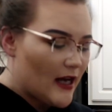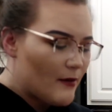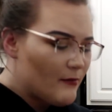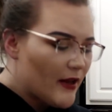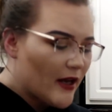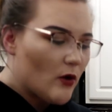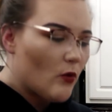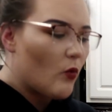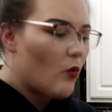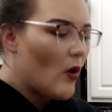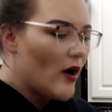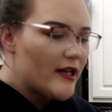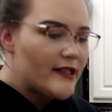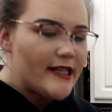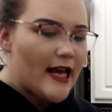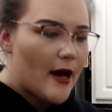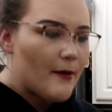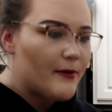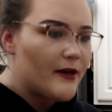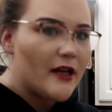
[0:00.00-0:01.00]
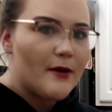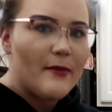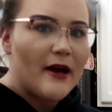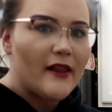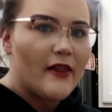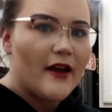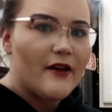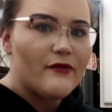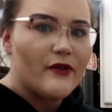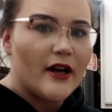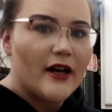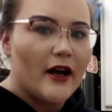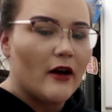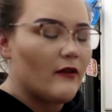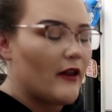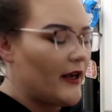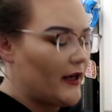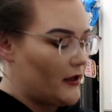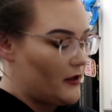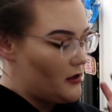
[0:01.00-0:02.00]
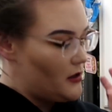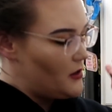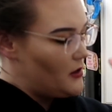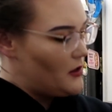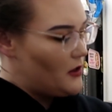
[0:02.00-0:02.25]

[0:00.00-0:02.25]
I'm like, what is happening in my life right now? Like,